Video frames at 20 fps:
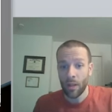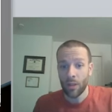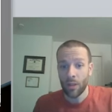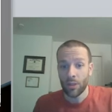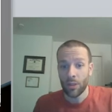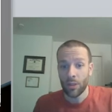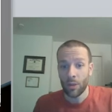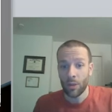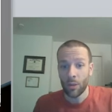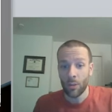
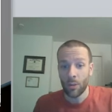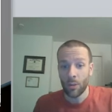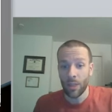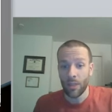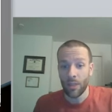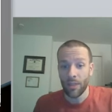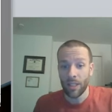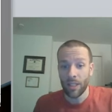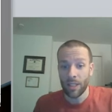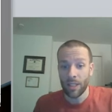So
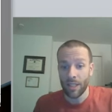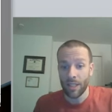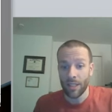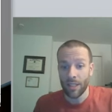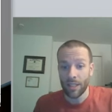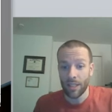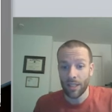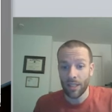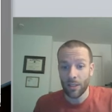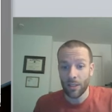in this
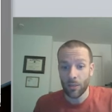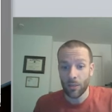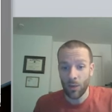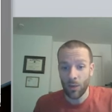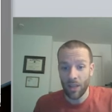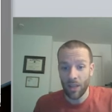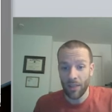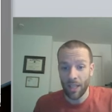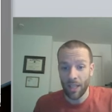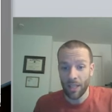instance,
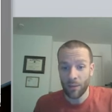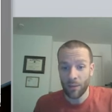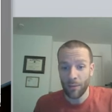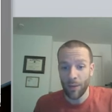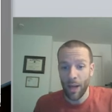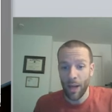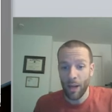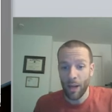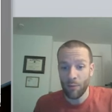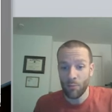right, that's
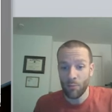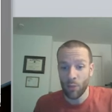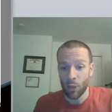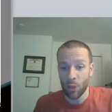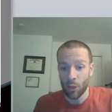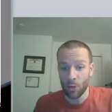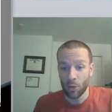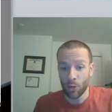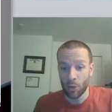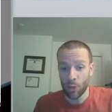5
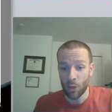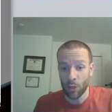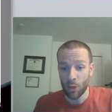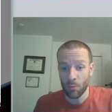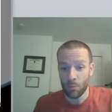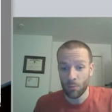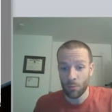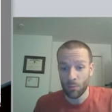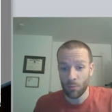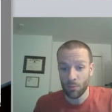bushels
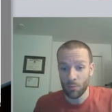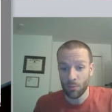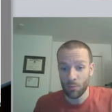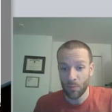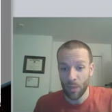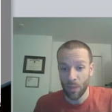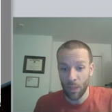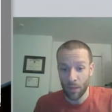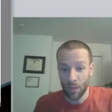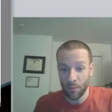
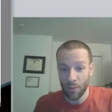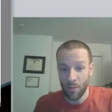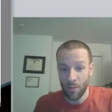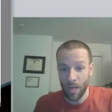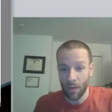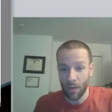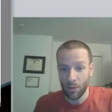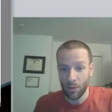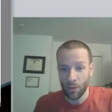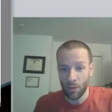of
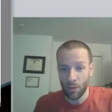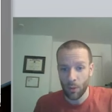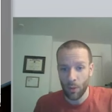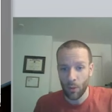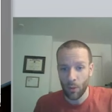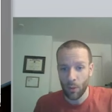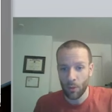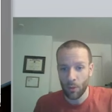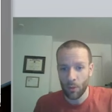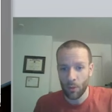tomatoes. So we
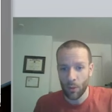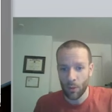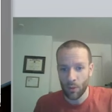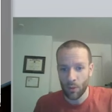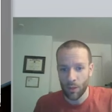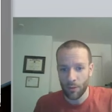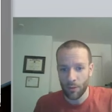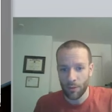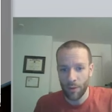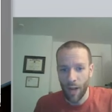want to
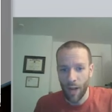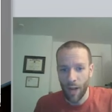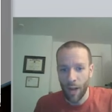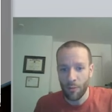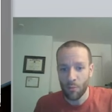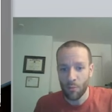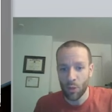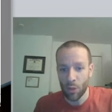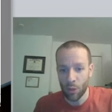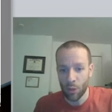produce at
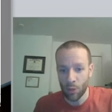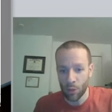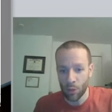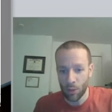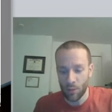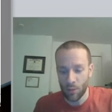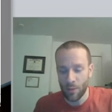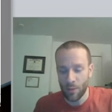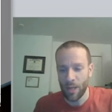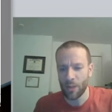5 bushels
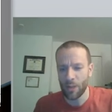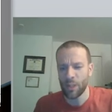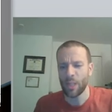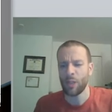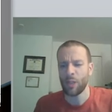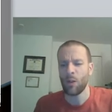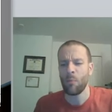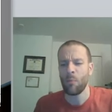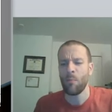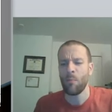of tomatoes.
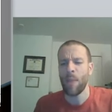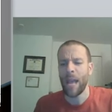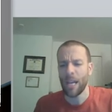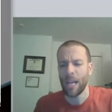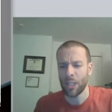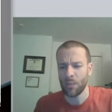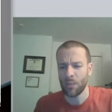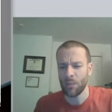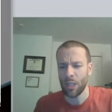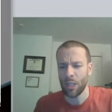That's our
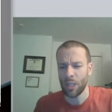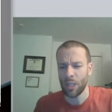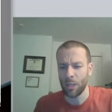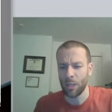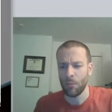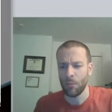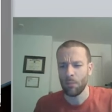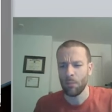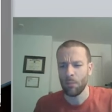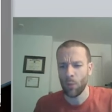
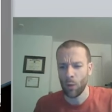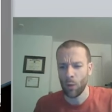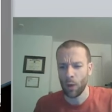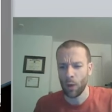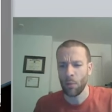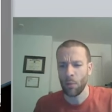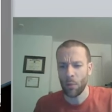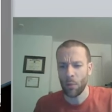maximizing point, our